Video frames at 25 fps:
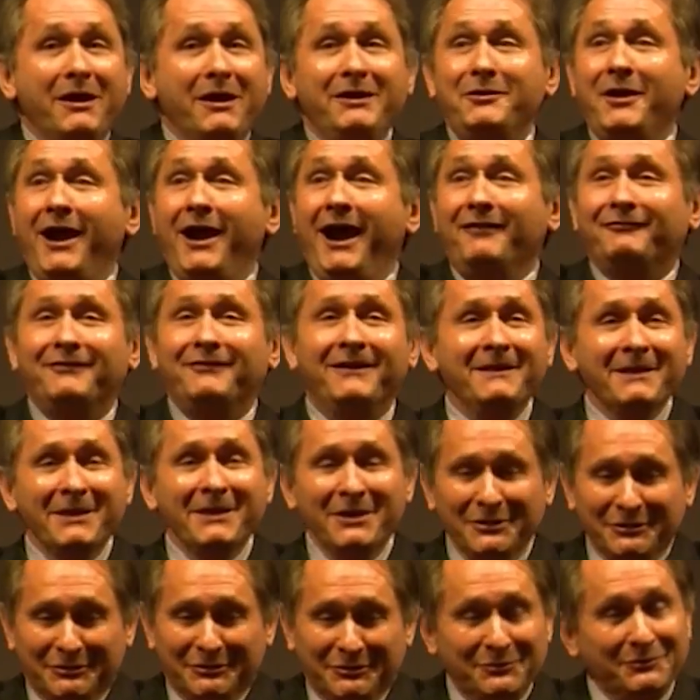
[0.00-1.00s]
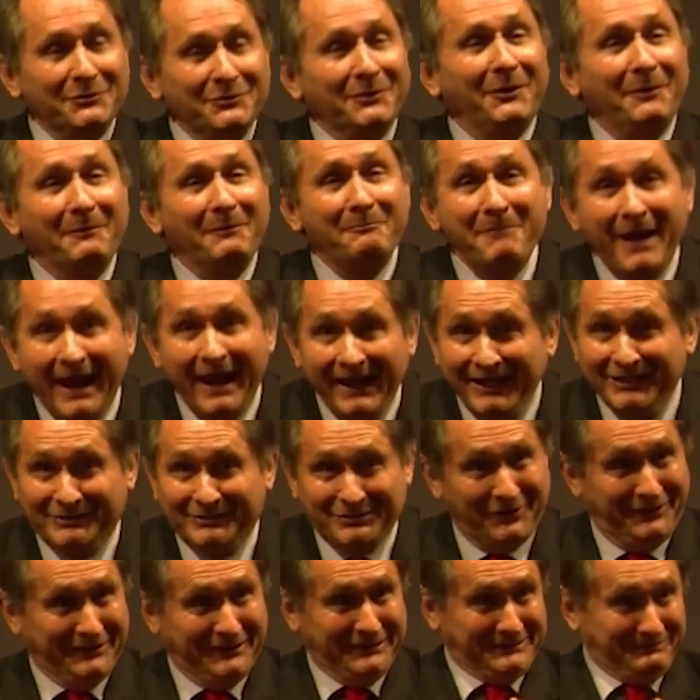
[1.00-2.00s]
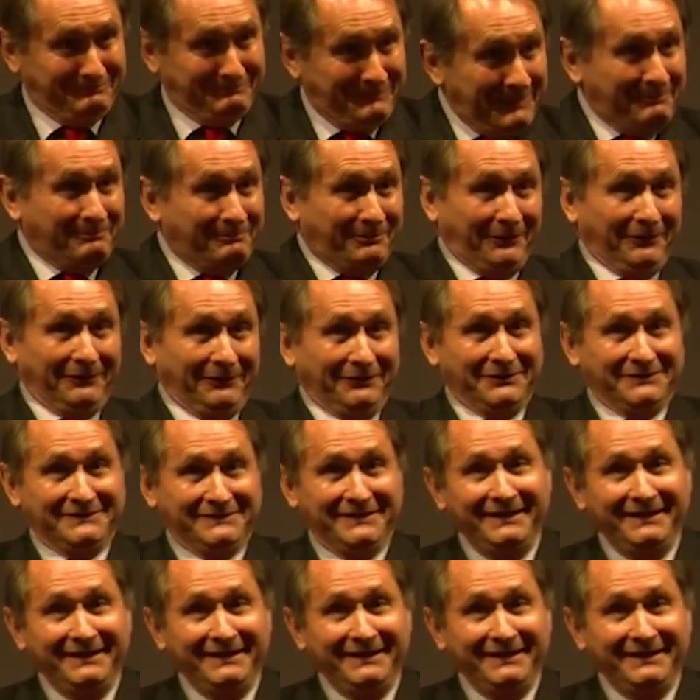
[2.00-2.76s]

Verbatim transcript: when you have to manage all these people, you